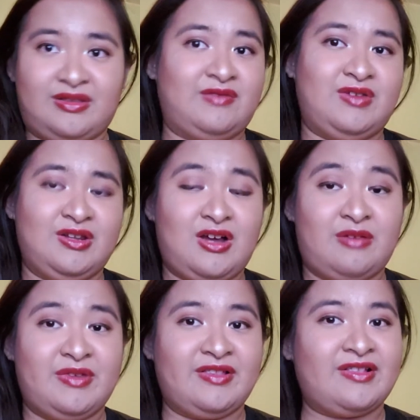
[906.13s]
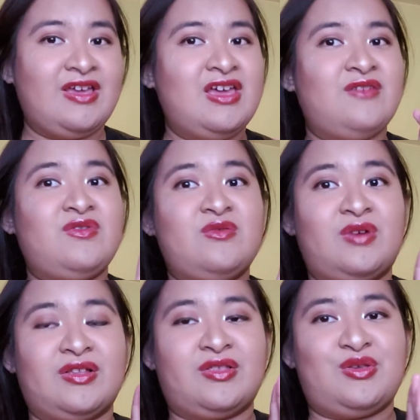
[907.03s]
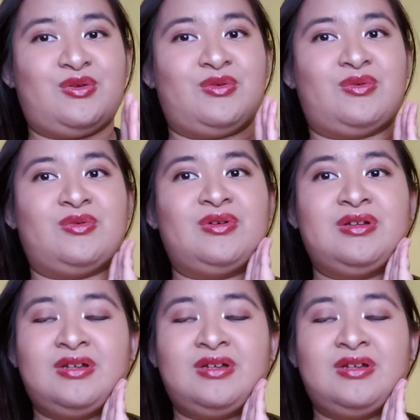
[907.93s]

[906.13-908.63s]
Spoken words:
leave it in the comments. If you want to